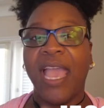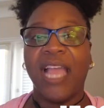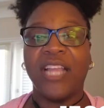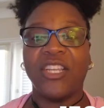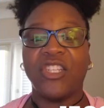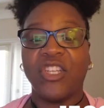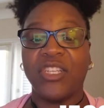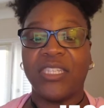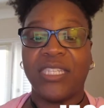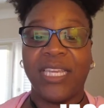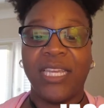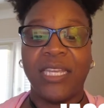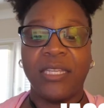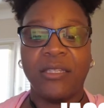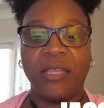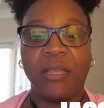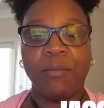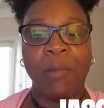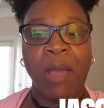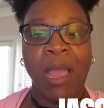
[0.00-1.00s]
and just
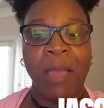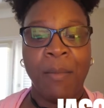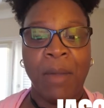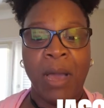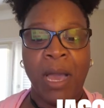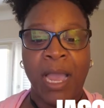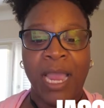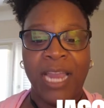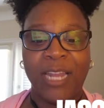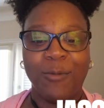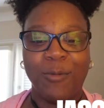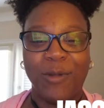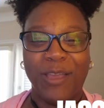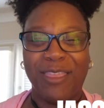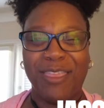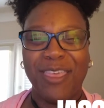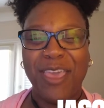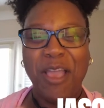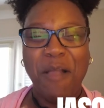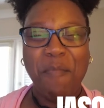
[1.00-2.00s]
easing my mind
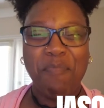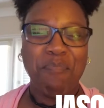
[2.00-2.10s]
with